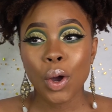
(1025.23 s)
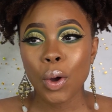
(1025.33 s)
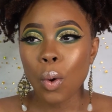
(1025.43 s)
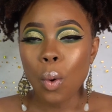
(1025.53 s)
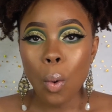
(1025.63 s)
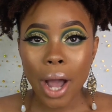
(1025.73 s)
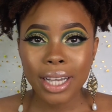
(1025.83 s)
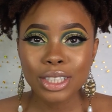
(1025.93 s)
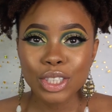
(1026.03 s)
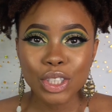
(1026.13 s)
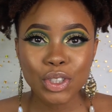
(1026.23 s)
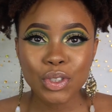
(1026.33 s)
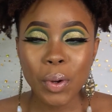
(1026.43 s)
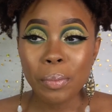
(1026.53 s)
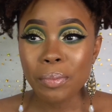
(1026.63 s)
quite
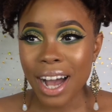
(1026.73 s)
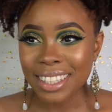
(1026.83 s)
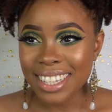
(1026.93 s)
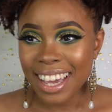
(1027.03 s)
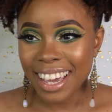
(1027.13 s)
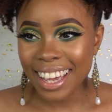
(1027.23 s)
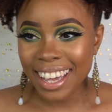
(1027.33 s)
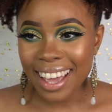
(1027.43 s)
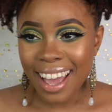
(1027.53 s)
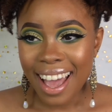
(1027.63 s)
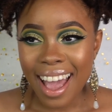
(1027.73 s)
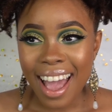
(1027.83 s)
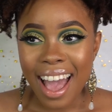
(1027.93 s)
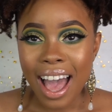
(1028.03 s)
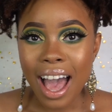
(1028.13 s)
dramatic.
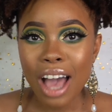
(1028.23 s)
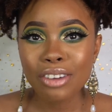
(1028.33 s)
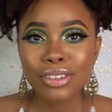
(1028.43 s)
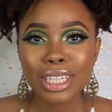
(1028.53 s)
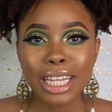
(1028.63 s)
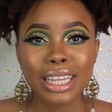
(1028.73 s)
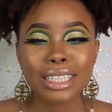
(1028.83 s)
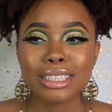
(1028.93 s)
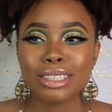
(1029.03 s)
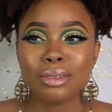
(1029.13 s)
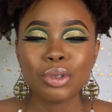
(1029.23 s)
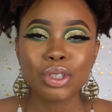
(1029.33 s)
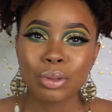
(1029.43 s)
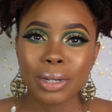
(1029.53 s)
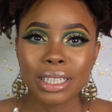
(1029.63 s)
I feel like this is the most
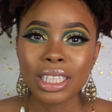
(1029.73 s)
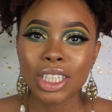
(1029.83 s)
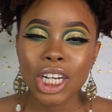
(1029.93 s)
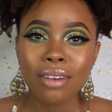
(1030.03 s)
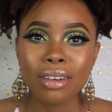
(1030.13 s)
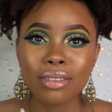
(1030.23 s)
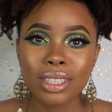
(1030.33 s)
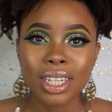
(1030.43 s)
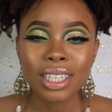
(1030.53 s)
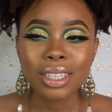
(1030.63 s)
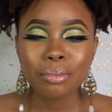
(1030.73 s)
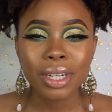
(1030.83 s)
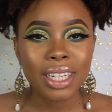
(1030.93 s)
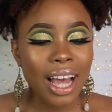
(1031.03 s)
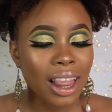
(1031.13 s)
dramatic look I've ever done, but
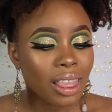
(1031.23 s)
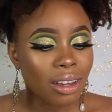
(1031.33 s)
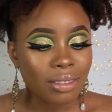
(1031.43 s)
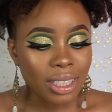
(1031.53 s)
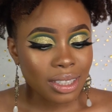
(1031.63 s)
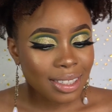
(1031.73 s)
I love it.